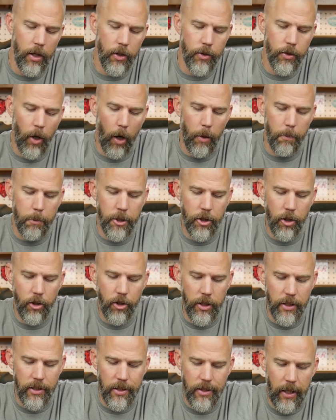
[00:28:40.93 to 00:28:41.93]
Start
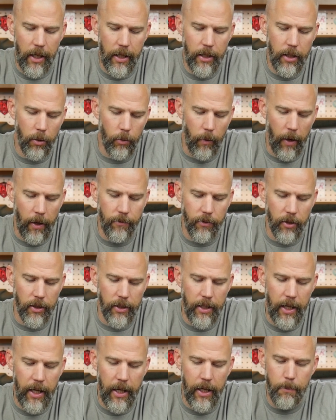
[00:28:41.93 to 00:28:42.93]
position is standing, rifle
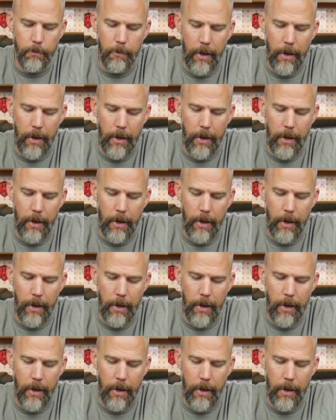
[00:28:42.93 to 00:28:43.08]
in hand,